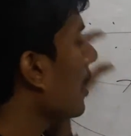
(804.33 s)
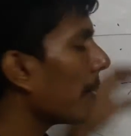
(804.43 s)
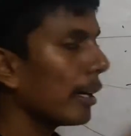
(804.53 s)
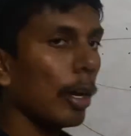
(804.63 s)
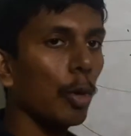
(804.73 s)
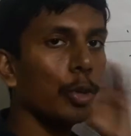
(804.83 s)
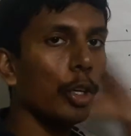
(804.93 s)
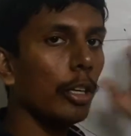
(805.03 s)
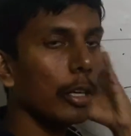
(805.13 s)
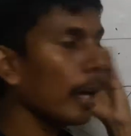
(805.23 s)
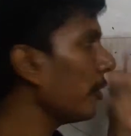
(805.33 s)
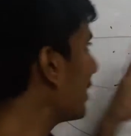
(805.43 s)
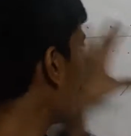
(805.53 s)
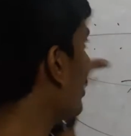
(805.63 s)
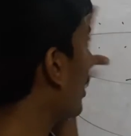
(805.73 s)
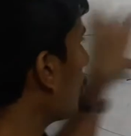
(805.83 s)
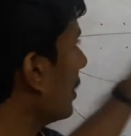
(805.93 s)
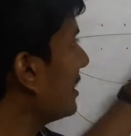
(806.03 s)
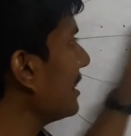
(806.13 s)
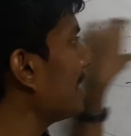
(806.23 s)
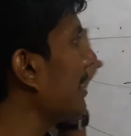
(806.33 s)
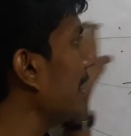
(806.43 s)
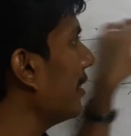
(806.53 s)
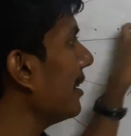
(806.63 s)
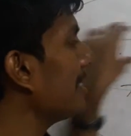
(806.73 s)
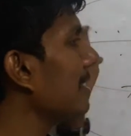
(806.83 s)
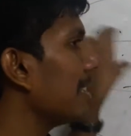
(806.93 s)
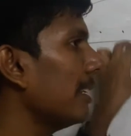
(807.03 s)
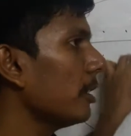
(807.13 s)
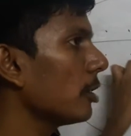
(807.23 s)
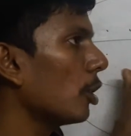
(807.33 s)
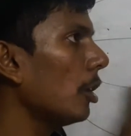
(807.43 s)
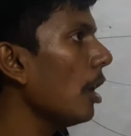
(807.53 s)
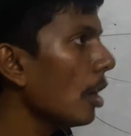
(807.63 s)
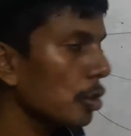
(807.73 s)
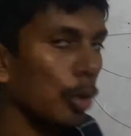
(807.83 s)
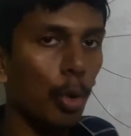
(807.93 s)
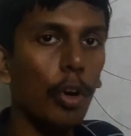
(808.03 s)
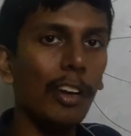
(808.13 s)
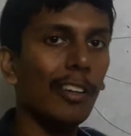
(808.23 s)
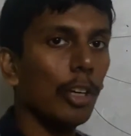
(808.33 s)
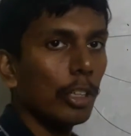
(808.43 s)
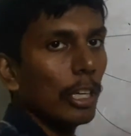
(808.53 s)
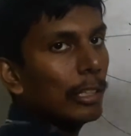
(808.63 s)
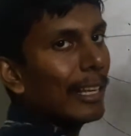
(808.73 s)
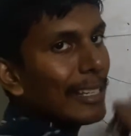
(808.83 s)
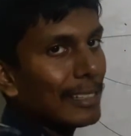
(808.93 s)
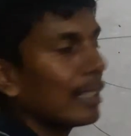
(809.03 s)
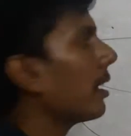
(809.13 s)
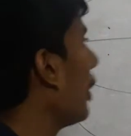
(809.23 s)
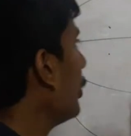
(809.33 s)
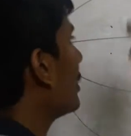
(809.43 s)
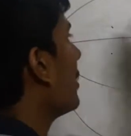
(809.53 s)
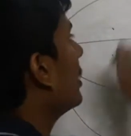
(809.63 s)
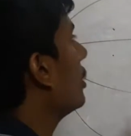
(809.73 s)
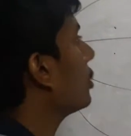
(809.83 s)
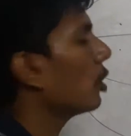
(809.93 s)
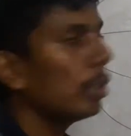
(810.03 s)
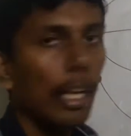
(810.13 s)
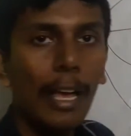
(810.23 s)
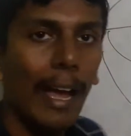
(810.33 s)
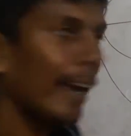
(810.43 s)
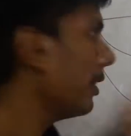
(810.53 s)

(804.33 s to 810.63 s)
but now due to traffic jam there are 160 devices in this road. So Google will know that there is a traffic jam in this road, and